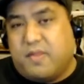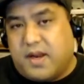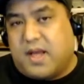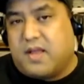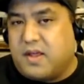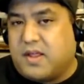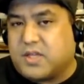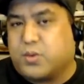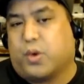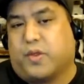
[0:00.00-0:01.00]
then I think
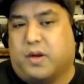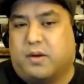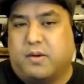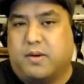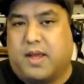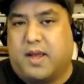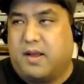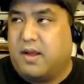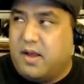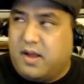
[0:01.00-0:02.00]
that's worth it. Okay.
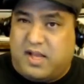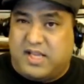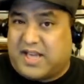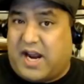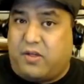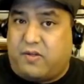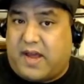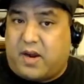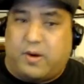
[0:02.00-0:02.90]
It's either that or